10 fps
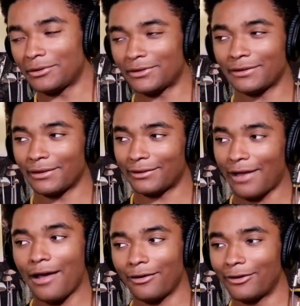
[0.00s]
just like
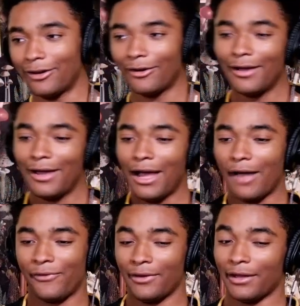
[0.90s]
I don't know. I
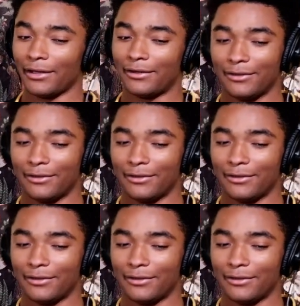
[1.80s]
feel like.